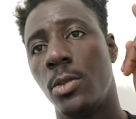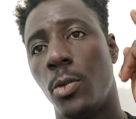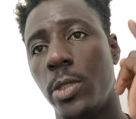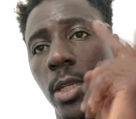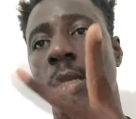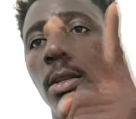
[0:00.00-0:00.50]

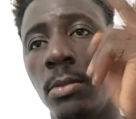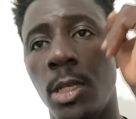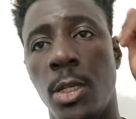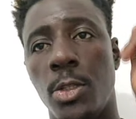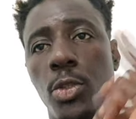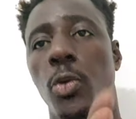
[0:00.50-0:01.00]

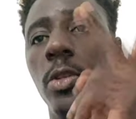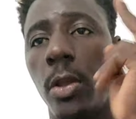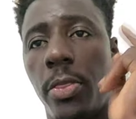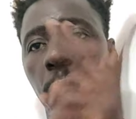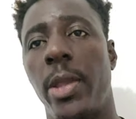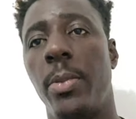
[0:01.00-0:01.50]
Within 2 to
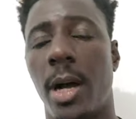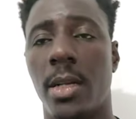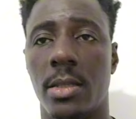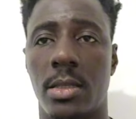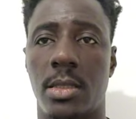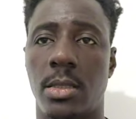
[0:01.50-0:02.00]
3
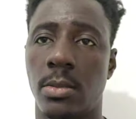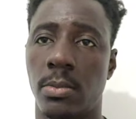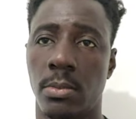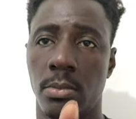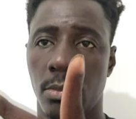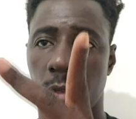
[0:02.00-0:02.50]
months,
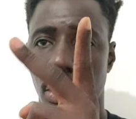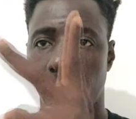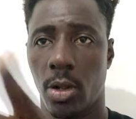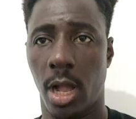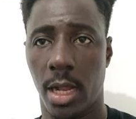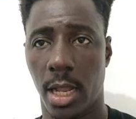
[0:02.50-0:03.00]

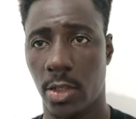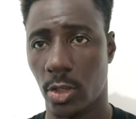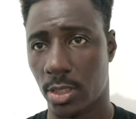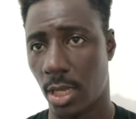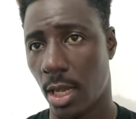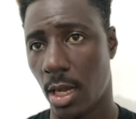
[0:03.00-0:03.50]
you can get
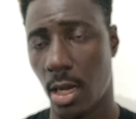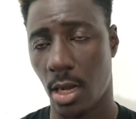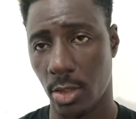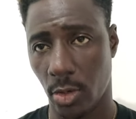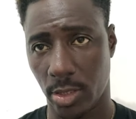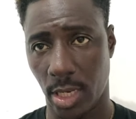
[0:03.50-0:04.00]

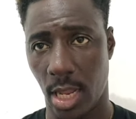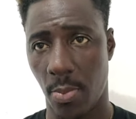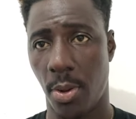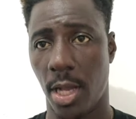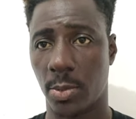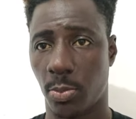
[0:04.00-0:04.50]
your
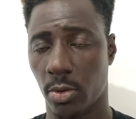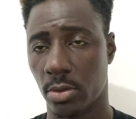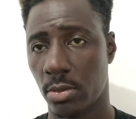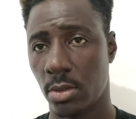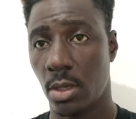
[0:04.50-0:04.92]
second passport.